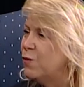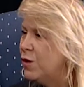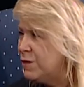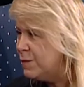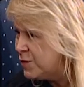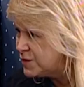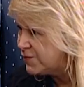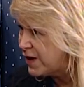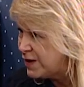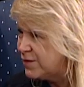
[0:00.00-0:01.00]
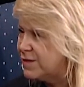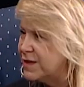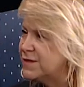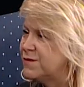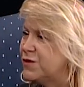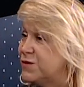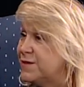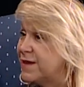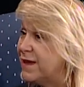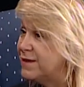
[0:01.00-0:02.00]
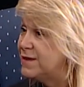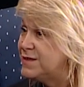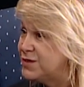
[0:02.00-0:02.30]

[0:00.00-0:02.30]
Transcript: What are the most vital things for your skin in well,